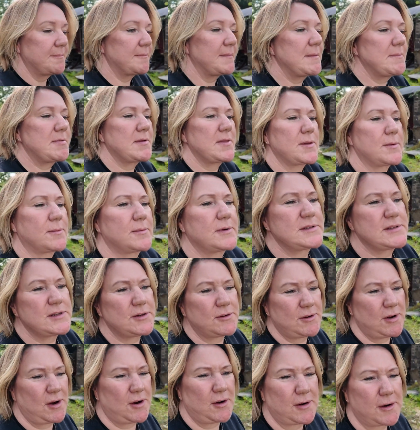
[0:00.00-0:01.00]
Maybe there was
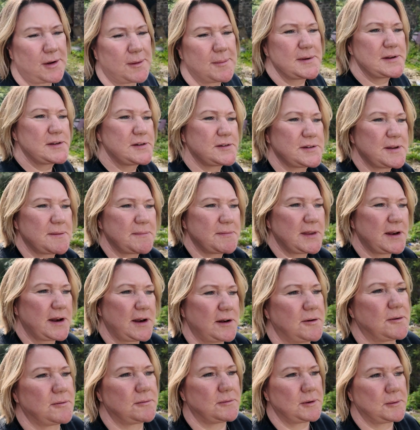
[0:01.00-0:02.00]
an argument or something,
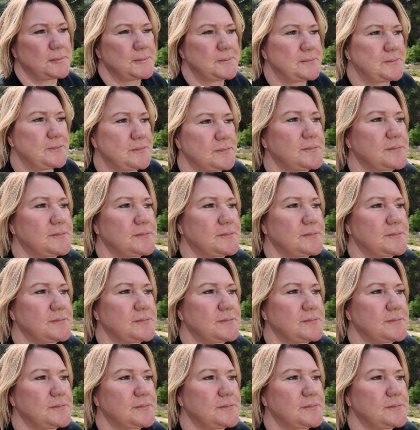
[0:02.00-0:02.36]
I don't know.